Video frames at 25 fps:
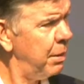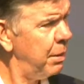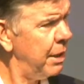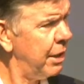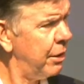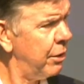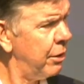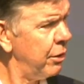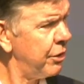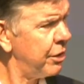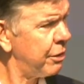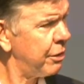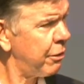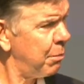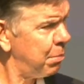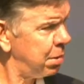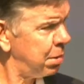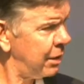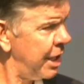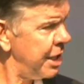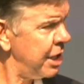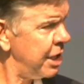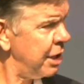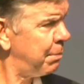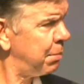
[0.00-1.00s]
because there are
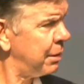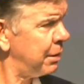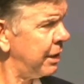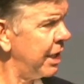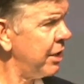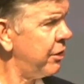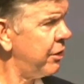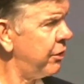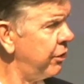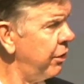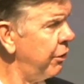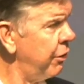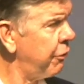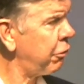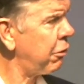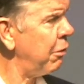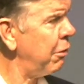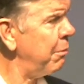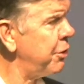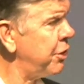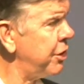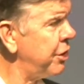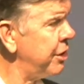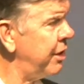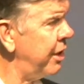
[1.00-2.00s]
plenty of places in
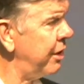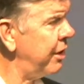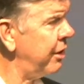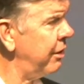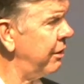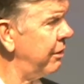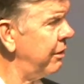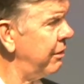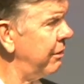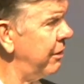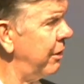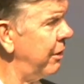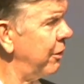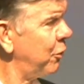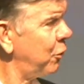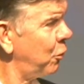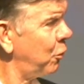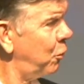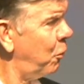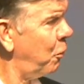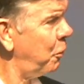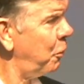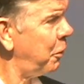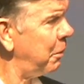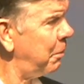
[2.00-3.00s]
Scripture that
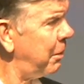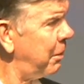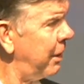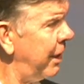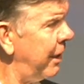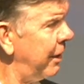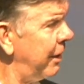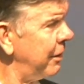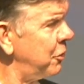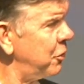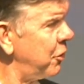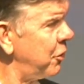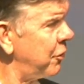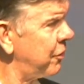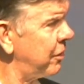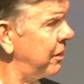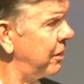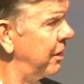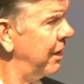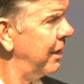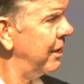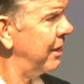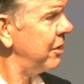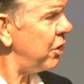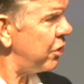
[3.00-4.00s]
talk about
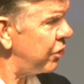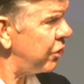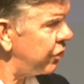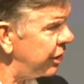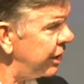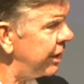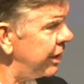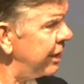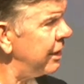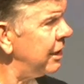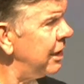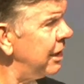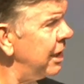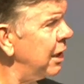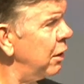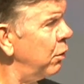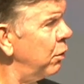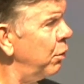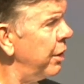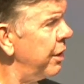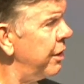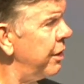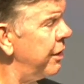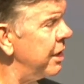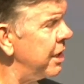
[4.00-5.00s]
just
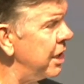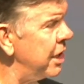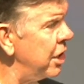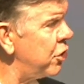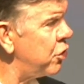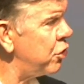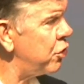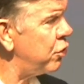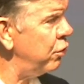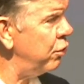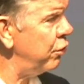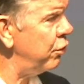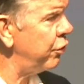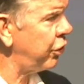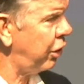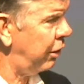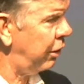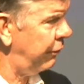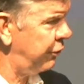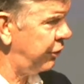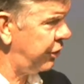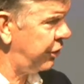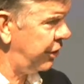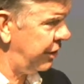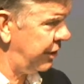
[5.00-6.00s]
dealing with the issues
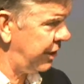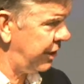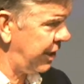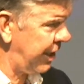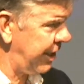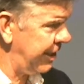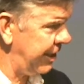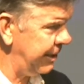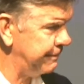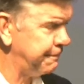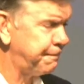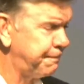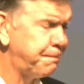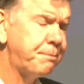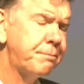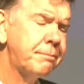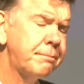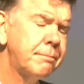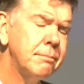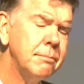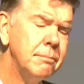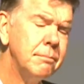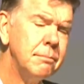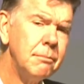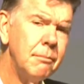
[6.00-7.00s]
of today.
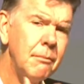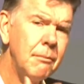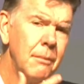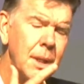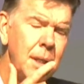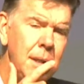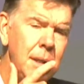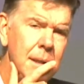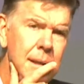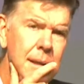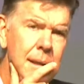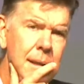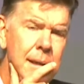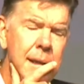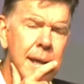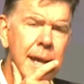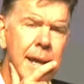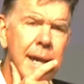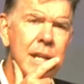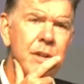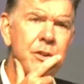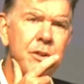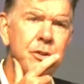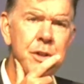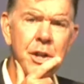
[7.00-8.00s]

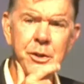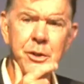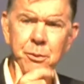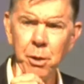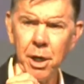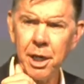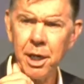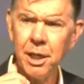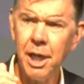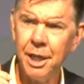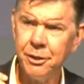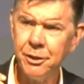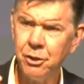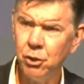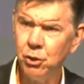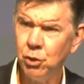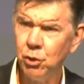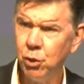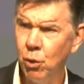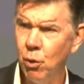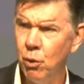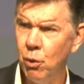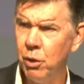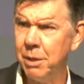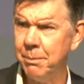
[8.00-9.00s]
And so that's what I'd like to
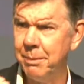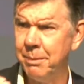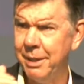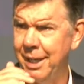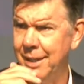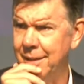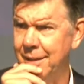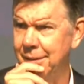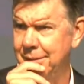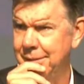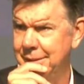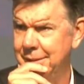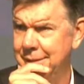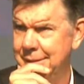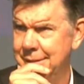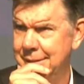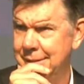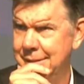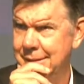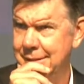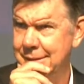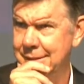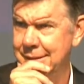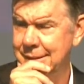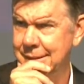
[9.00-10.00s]
talk about
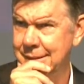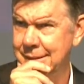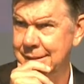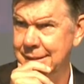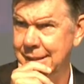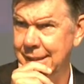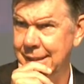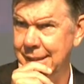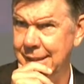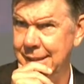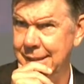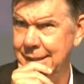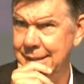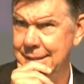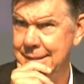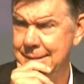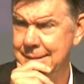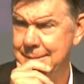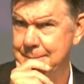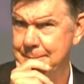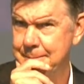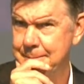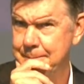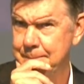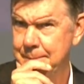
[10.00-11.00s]

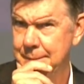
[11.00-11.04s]
today.